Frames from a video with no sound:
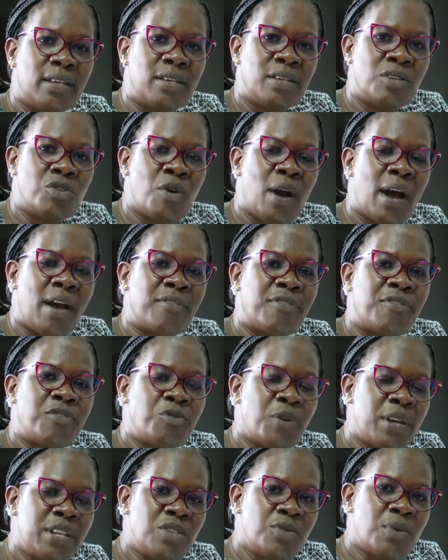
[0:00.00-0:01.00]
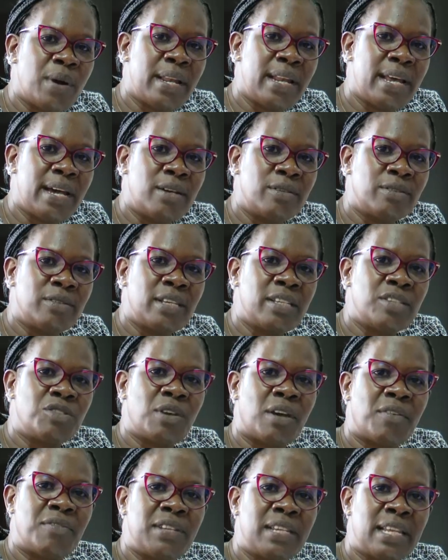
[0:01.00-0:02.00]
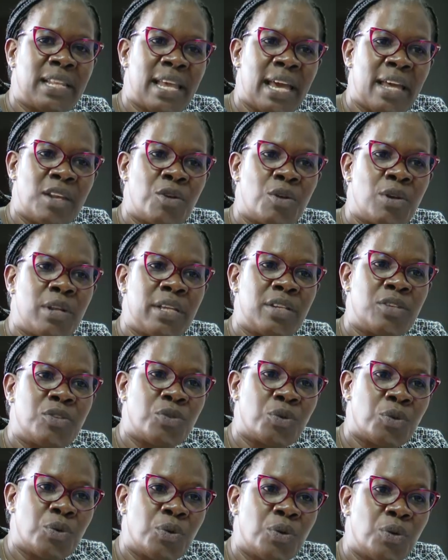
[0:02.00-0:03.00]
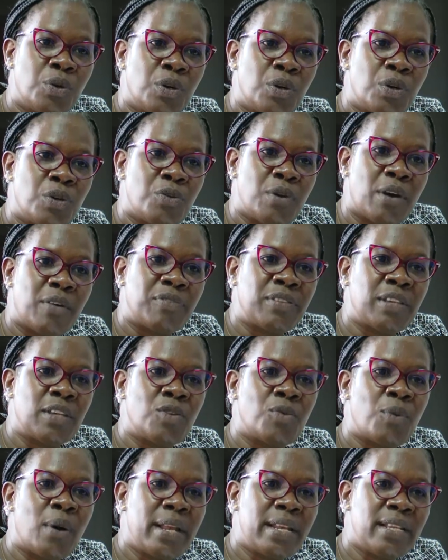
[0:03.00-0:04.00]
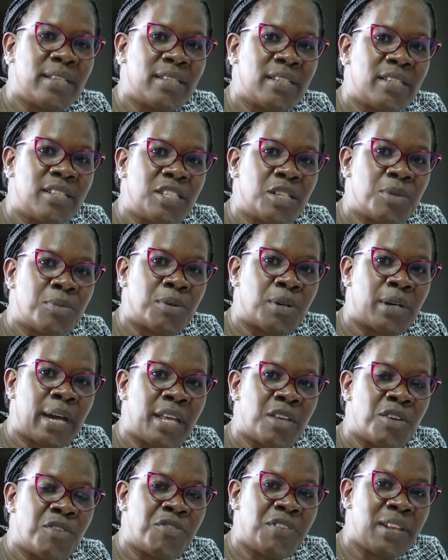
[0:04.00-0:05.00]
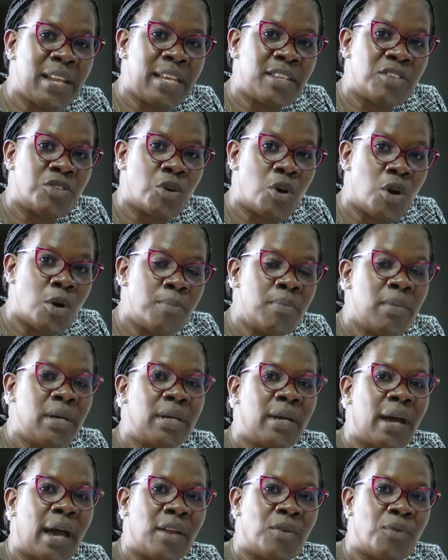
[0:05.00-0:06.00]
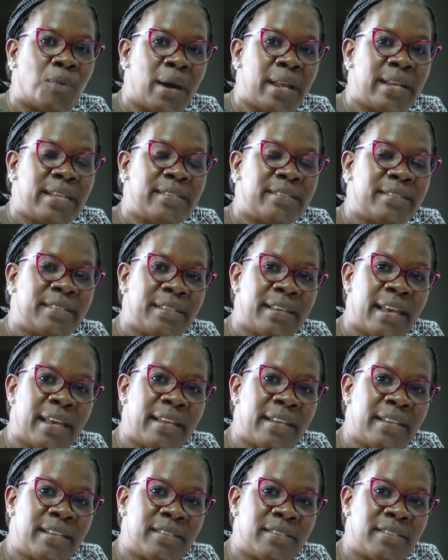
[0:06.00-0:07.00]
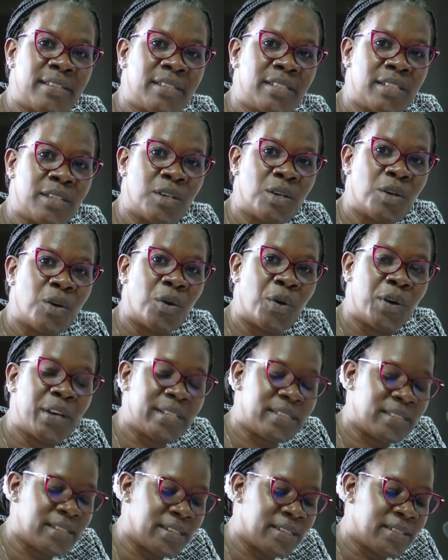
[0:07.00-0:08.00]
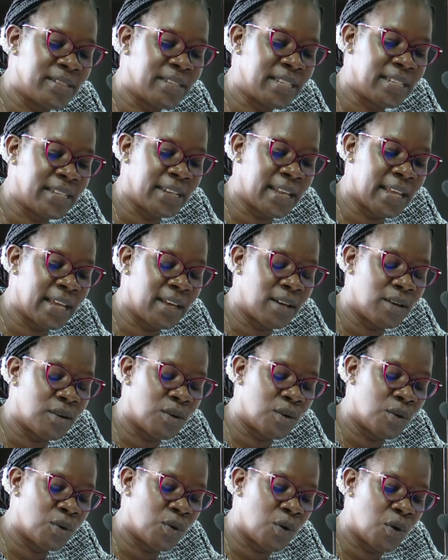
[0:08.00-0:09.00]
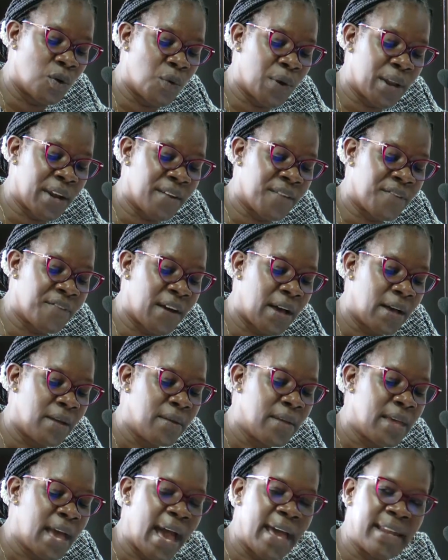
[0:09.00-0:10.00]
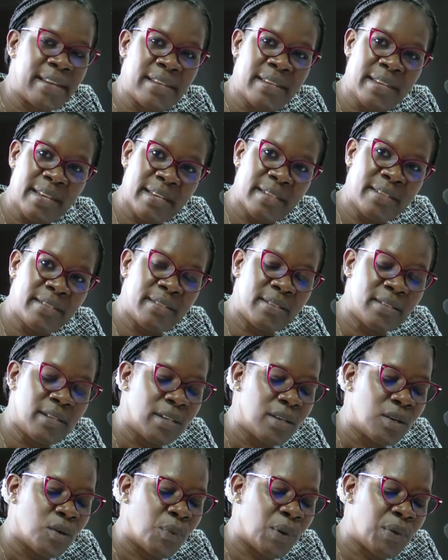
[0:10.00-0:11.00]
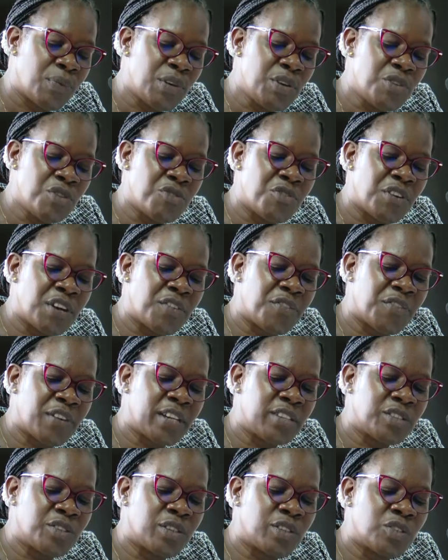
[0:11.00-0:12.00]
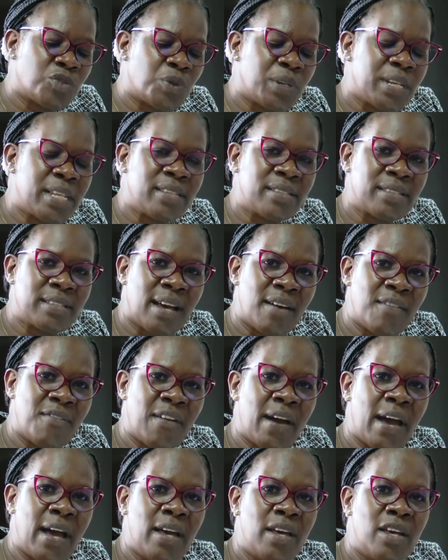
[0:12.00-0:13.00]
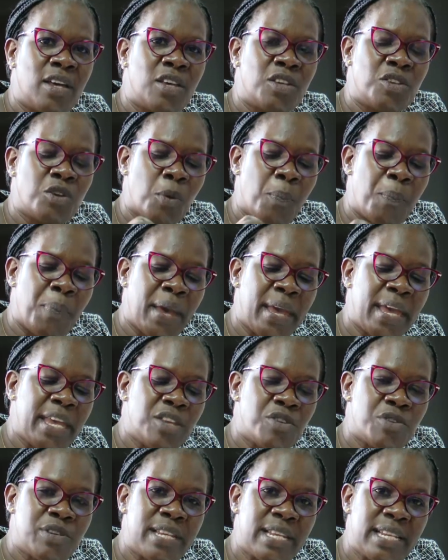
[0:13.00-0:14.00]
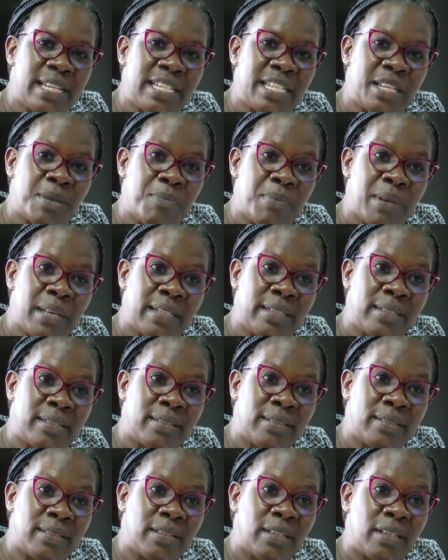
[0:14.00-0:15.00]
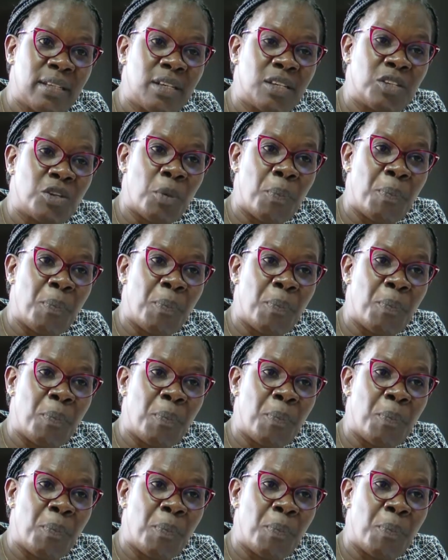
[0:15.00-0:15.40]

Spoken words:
You have 21 houses, you have declared only 2. You have said one is in Chiboga, your village home, and one is here in the city, or it's in Tinda, or wherever. And yet, when we do verifications, we discover you're paying utility bills, you're